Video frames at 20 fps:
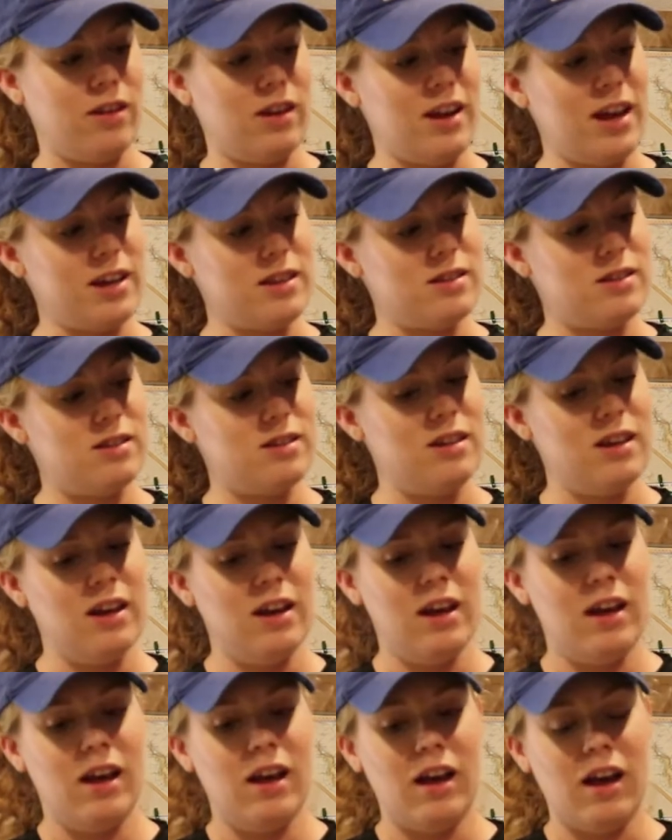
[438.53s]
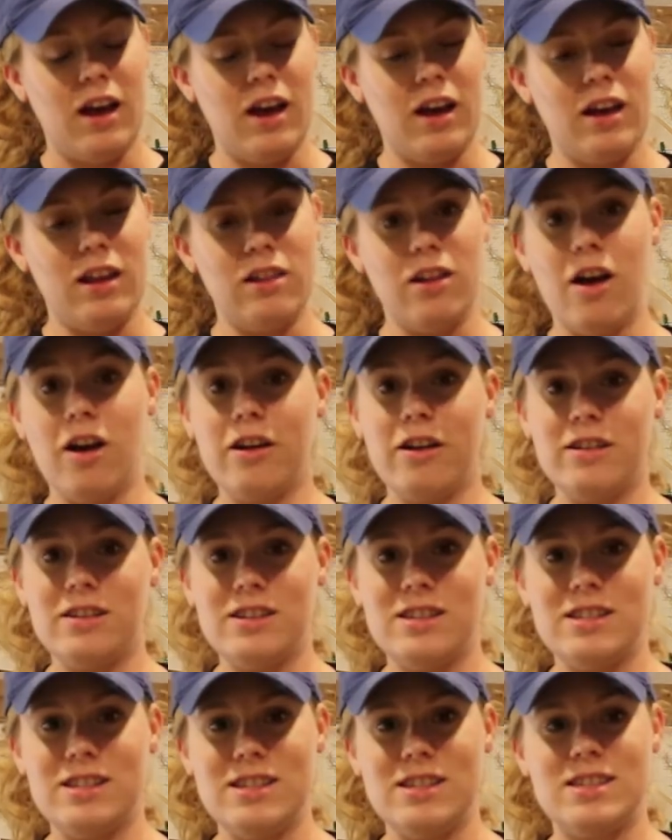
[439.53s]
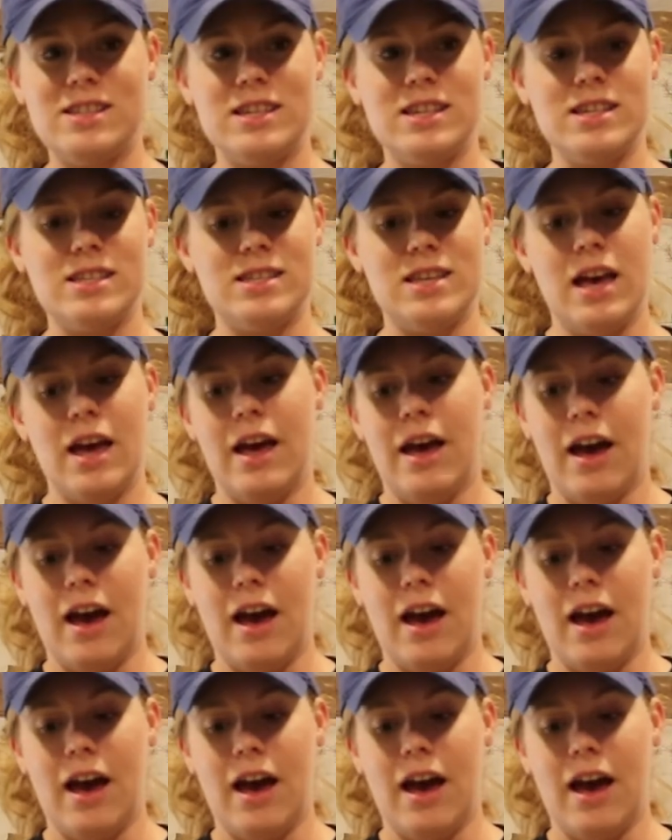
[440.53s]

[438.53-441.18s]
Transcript: the next longer distances.